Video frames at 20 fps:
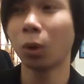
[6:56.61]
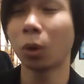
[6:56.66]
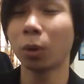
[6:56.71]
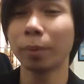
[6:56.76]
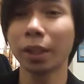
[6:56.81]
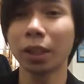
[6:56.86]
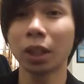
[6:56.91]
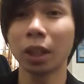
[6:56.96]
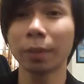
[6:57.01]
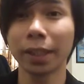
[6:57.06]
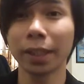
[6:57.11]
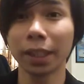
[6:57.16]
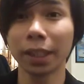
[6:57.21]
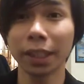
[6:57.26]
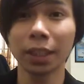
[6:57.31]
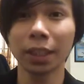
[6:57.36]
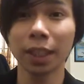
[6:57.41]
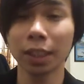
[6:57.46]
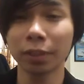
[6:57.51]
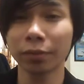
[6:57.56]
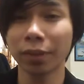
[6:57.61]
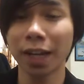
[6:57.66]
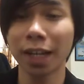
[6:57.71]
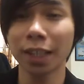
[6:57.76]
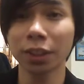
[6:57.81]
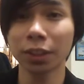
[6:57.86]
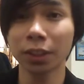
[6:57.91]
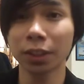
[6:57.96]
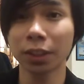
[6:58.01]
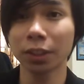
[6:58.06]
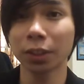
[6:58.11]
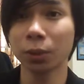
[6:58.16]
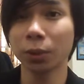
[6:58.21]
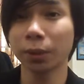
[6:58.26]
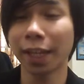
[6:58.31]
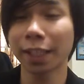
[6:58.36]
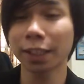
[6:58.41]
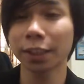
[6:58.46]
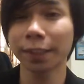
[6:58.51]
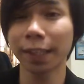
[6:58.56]
or become a legal advisor to
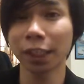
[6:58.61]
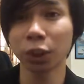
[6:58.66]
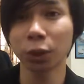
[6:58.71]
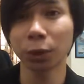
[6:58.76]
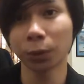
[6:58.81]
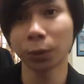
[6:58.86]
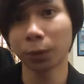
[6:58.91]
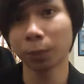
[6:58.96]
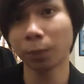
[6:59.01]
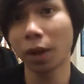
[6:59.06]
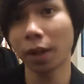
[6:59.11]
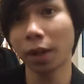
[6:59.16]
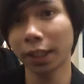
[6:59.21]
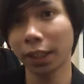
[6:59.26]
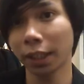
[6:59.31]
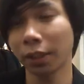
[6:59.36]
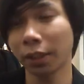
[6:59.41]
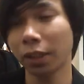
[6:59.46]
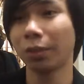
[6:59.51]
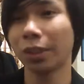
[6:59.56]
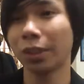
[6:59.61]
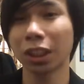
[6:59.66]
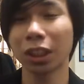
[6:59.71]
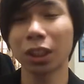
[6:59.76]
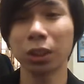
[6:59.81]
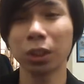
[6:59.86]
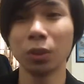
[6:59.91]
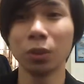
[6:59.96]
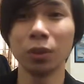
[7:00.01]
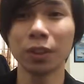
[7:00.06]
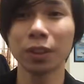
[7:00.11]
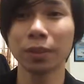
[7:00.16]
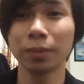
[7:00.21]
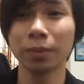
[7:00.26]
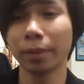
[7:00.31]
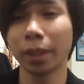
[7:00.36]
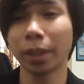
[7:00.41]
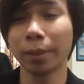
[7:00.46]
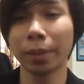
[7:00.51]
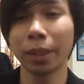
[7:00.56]
that statutory body, which
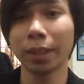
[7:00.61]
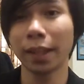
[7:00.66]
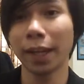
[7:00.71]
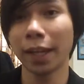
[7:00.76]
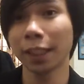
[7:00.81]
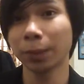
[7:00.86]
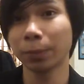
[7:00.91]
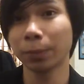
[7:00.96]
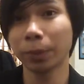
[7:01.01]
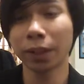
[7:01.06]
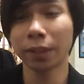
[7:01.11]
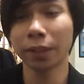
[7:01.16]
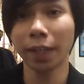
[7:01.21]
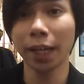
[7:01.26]
includes maybe SPRM,